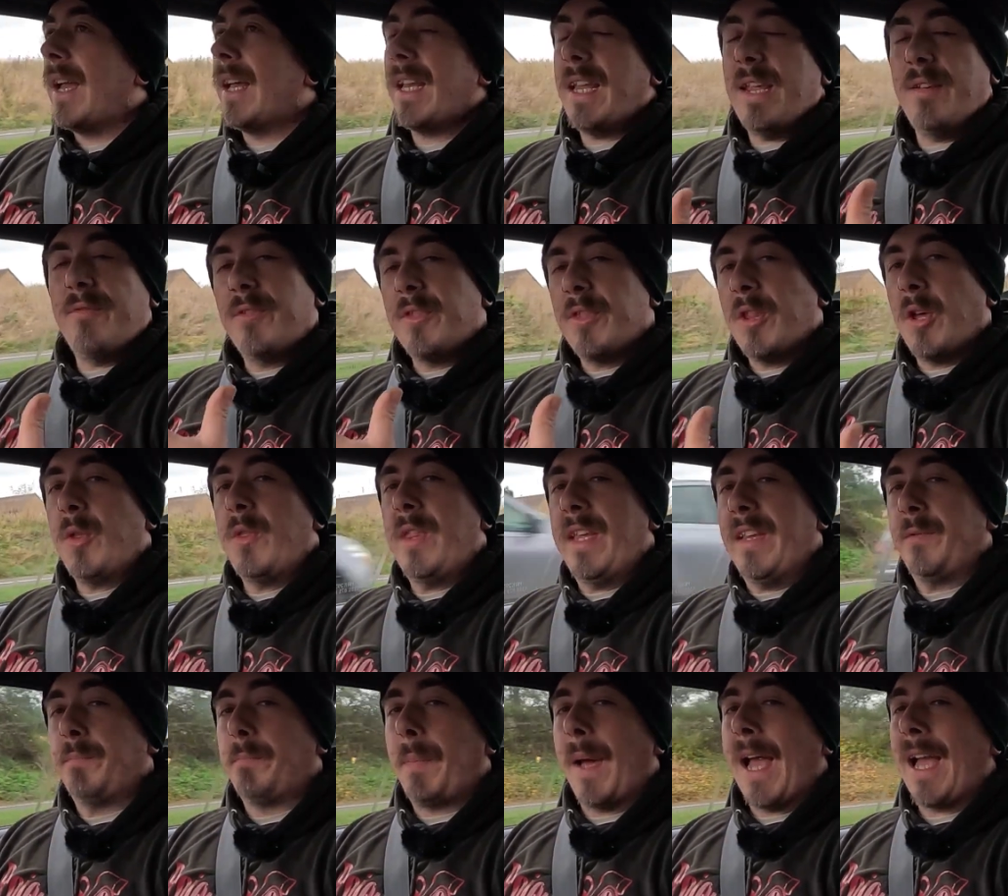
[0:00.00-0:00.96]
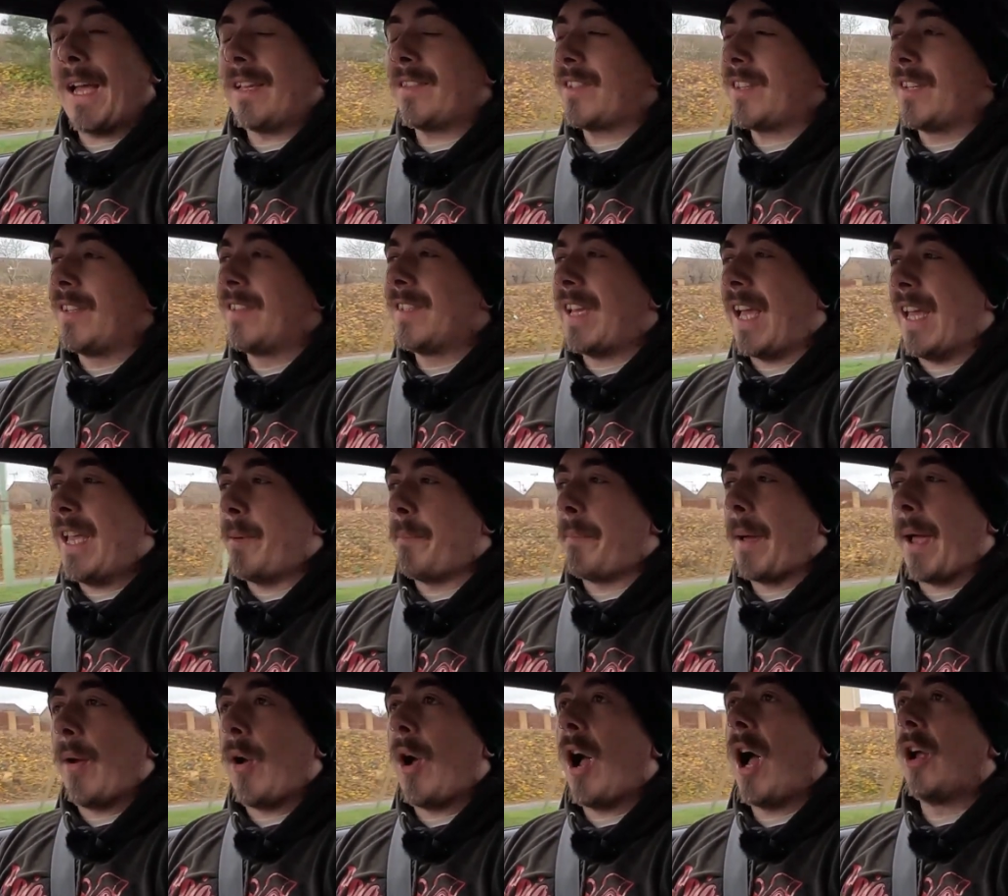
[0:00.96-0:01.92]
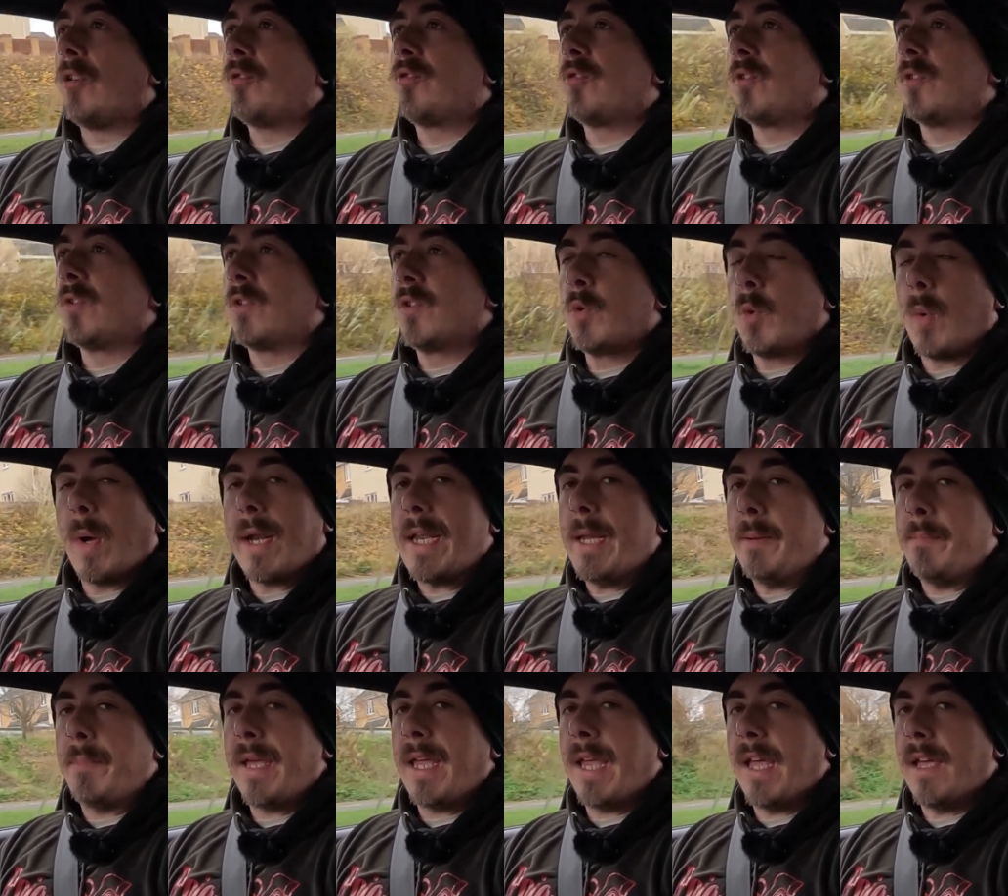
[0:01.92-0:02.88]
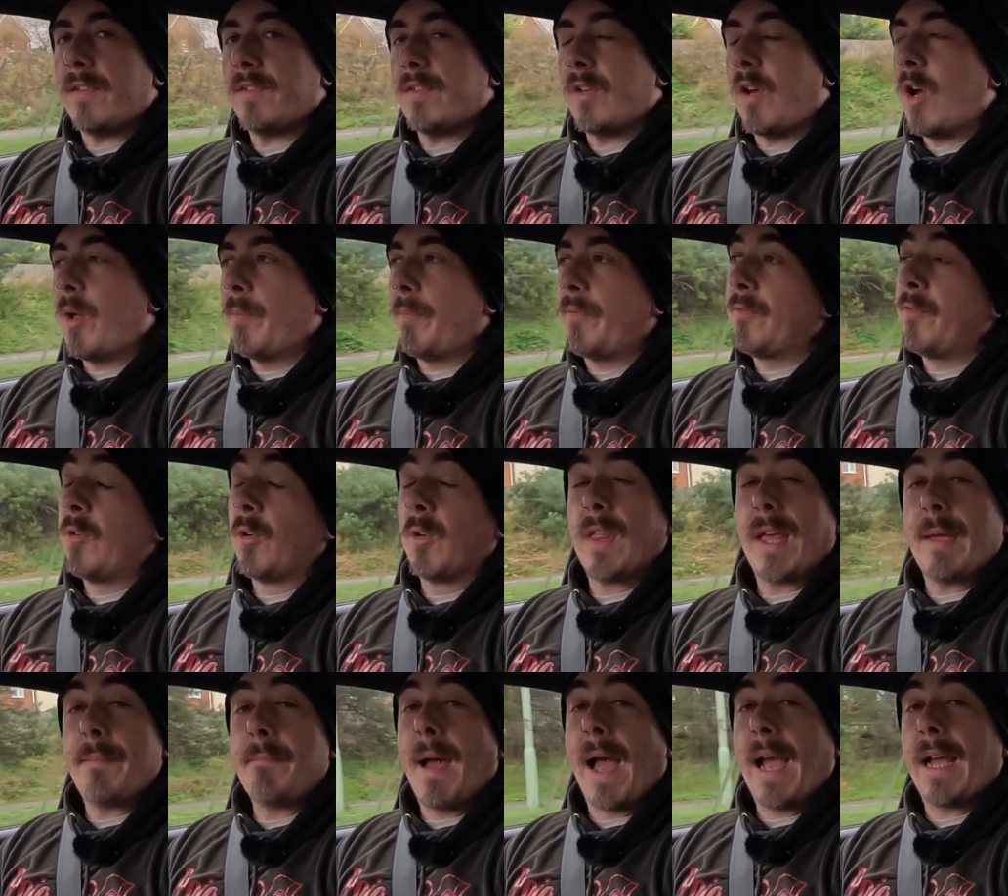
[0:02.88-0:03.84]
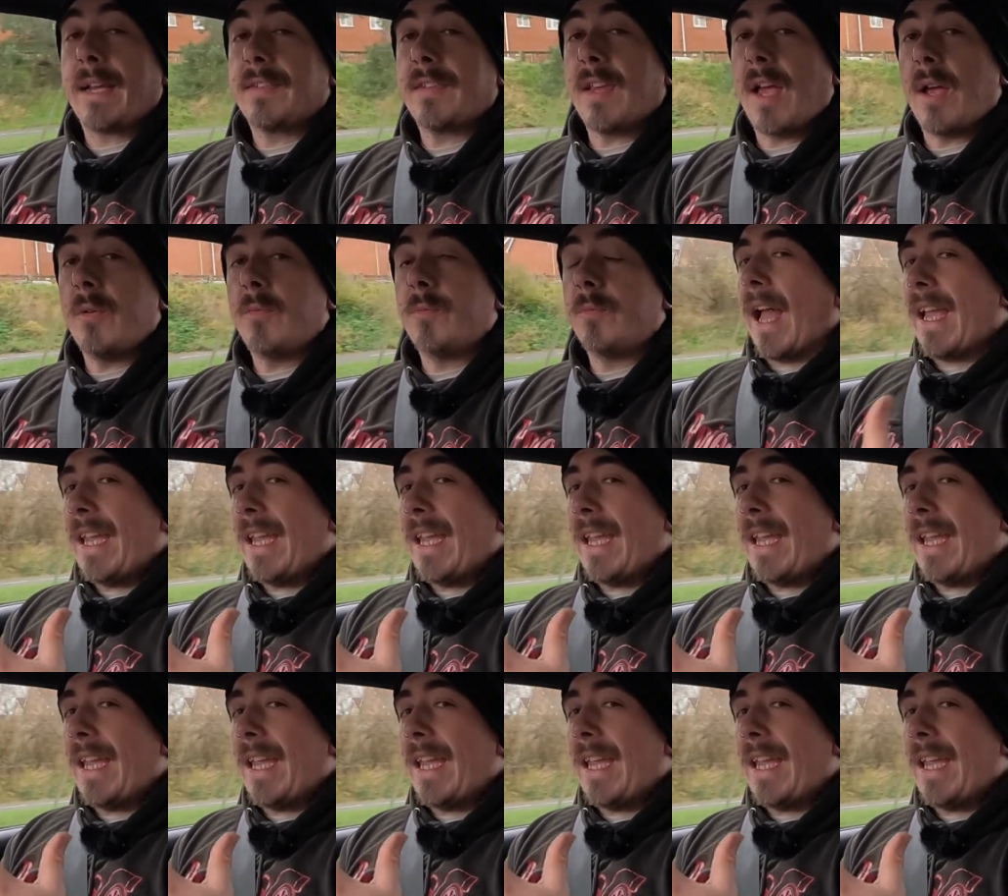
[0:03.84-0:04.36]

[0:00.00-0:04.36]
and even though these bags can take about 120 PSI before they max out,